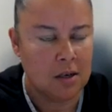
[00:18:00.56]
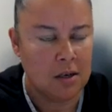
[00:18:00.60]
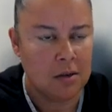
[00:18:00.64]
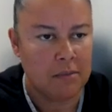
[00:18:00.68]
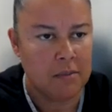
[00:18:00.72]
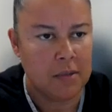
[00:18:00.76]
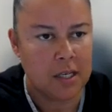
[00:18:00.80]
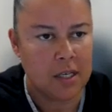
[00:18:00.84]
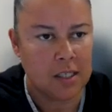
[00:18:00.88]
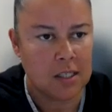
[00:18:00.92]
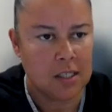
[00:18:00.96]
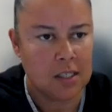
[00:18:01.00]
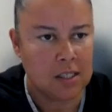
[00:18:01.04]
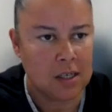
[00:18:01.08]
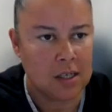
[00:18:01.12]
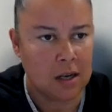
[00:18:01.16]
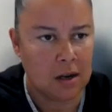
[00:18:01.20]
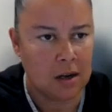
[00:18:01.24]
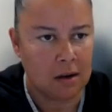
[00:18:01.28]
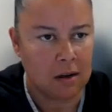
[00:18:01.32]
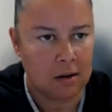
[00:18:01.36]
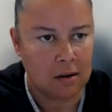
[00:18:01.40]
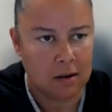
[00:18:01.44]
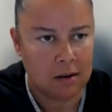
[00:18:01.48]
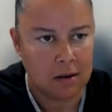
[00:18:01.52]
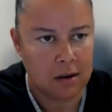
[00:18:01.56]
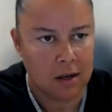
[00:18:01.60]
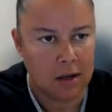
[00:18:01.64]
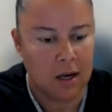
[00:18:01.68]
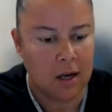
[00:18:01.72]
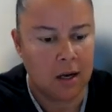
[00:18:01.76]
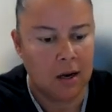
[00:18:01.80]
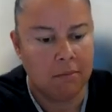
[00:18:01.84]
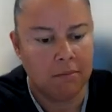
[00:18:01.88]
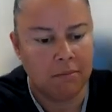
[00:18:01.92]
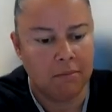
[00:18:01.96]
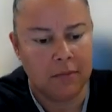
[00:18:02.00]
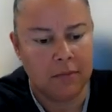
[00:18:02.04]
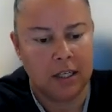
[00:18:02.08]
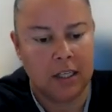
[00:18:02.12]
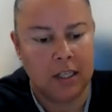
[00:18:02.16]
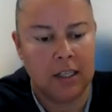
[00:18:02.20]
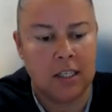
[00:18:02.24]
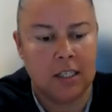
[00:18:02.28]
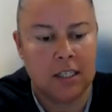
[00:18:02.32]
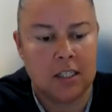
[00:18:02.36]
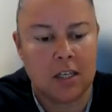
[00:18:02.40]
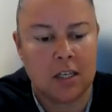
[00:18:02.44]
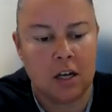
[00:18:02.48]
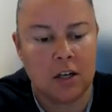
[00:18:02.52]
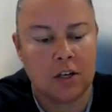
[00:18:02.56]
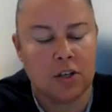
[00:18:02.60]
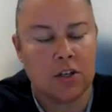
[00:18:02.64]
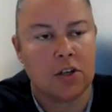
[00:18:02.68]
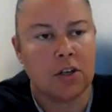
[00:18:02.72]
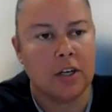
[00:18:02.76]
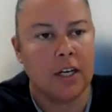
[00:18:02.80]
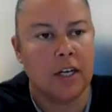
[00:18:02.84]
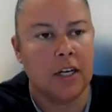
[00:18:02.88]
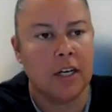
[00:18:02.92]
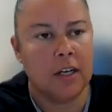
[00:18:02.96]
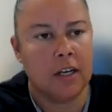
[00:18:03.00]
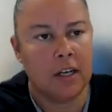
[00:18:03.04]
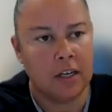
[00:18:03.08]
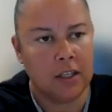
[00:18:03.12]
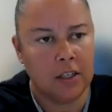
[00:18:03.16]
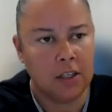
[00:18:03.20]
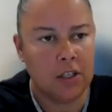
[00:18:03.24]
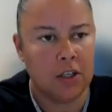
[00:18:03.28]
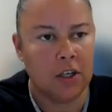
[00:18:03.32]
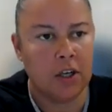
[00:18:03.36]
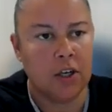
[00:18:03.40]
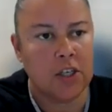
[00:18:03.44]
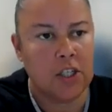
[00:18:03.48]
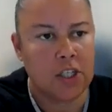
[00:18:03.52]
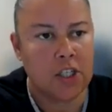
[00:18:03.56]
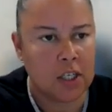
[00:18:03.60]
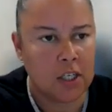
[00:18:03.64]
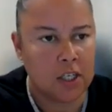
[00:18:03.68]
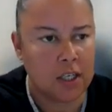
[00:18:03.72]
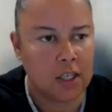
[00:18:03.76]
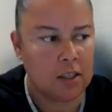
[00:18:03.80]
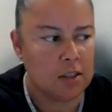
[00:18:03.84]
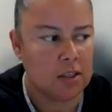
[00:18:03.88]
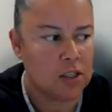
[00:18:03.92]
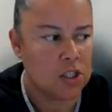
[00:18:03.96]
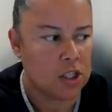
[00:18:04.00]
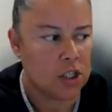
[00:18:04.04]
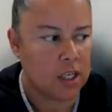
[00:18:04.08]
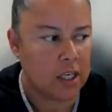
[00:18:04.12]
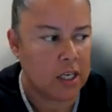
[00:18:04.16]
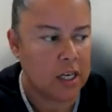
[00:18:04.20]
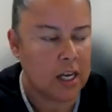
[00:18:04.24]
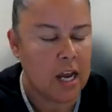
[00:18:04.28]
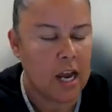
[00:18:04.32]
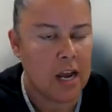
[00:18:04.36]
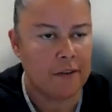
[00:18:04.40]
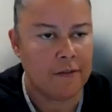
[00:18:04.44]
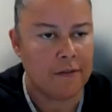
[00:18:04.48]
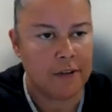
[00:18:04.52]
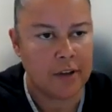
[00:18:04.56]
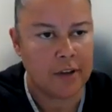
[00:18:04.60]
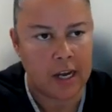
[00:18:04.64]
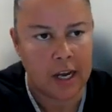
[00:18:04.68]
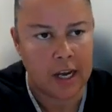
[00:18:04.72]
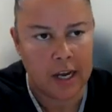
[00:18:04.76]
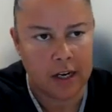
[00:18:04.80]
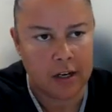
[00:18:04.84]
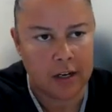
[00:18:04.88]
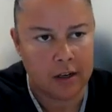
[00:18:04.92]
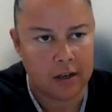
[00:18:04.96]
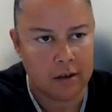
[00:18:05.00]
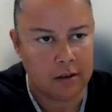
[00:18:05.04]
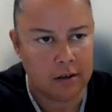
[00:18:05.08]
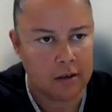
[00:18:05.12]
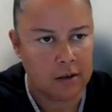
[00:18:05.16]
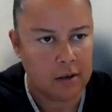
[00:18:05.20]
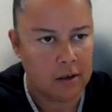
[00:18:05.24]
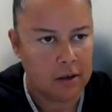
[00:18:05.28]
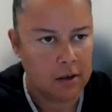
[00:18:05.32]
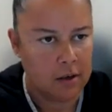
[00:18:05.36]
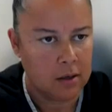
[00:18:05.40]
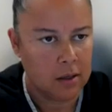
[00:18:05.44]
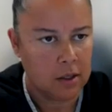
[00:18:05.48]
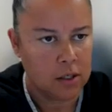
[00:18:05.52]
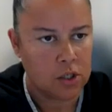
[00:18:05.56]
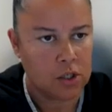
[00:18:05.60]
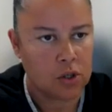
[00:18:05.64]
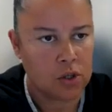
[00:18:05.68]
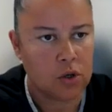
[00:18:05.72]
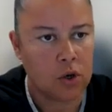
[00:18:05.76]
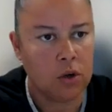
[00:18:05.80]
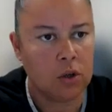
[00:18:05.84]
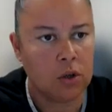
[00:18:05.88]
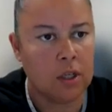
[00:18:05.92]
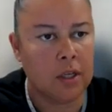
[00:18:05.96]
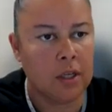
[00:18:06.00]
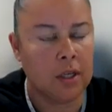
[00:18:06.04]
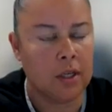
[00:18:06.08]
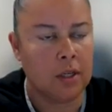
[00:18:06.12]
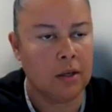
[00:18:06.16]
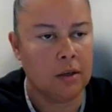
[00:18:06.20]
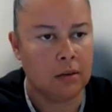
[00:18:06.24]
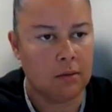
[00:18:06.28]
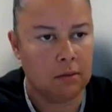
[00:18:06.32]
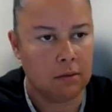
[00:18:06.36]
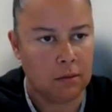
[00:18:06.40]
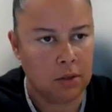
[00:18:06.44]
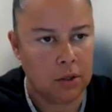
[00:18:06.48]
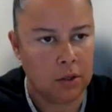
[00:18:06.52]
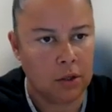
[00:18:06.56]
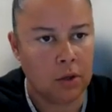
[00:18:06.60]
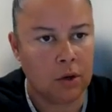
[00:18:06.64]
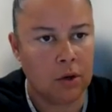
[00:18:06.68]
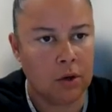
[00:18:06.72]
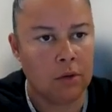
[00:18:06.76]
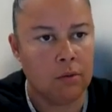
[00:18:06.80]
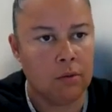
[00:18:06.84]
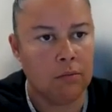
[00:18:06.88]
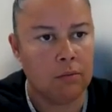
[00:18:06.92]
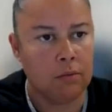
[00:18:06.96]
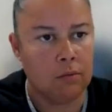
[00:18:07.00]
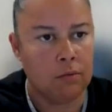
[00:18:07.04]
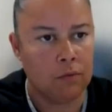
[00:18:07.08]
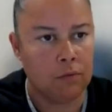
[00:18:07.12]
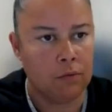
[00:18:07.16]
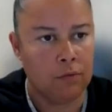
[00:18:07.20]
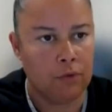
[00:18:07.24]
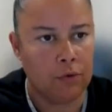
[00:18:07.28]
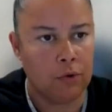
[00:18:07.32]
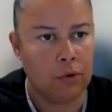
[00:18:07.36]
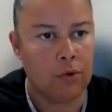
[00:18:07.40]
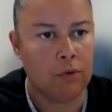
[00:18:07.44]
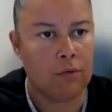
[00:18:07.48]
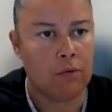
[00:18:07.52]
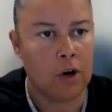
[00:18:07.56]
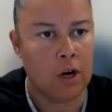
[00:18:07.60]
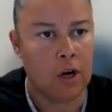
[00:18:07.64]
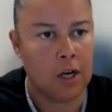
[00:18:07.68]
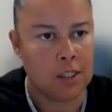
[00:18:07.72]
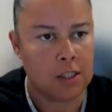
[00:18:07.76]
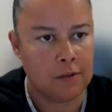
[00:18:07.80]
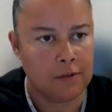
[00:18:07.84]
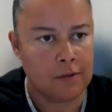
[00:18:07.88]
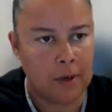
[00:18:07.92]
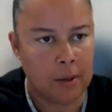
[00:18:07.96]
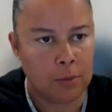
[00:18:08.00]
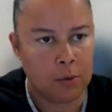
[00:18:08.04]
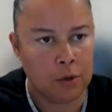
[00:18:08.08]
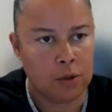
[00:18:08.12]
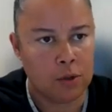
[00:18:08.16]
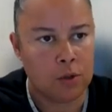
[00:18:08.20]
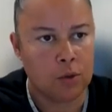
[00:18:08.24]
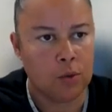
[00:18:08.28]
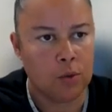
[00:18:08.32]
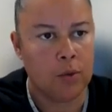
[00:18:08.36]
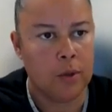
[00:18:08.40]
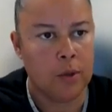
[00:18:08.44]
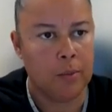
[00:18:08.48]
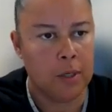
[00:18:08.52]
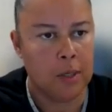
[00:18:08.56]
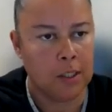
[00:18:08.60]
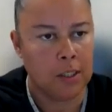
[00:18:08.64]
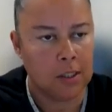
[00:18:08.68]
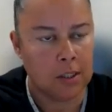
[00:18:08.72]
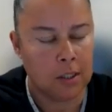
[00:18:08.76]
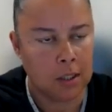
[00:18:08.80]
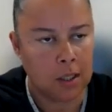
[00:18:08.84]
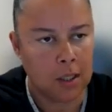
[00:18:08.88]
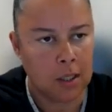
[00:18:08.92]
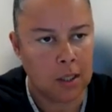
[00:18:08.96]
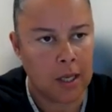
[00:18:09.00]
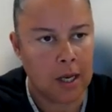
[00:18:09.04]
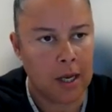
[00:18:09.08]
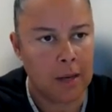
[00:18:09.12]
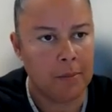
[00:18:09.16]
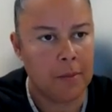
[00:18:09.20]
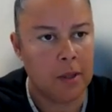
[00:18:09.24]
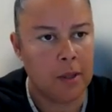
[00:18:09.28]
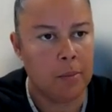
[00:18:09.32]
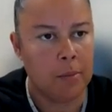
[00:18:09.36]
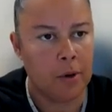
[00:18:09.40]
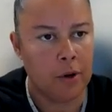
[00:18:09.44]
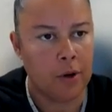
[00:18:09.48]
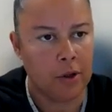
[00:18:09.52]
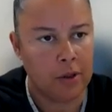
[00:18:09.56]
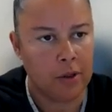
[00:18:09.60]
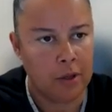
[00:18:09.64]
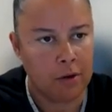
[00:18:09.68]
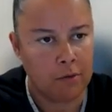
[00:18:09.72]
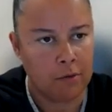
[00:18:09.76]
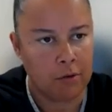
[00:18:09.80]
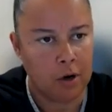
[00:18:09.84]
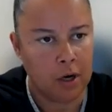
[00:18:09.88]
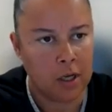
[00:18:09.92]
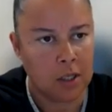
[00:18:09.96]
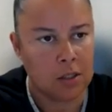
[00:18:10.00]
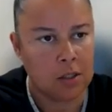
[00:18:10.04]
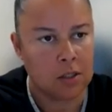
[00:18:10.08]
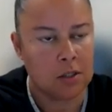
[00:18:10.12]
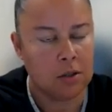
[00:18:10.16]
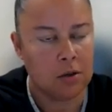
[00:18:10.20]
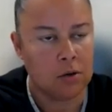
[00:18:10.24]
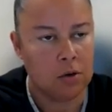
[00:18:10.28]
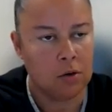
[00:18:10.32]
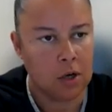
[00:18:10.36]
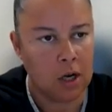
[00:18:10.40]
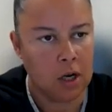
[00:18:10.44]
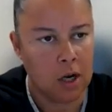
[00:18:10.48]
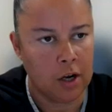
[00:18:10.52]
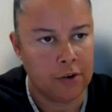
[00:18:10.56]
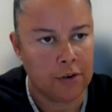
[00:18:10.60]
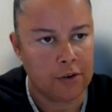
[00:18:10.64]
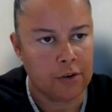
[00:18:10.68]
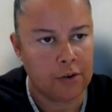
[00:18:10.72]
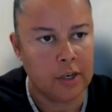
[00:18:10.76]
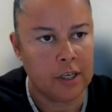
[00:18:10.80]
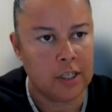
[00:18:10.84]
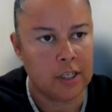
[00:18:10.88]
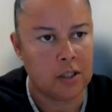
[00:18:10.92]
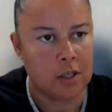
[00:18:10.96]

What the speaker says: minister in this country, and you know, she advocated strongly, you know, for the rights of Aboriginal women to claim their birthing rights on country.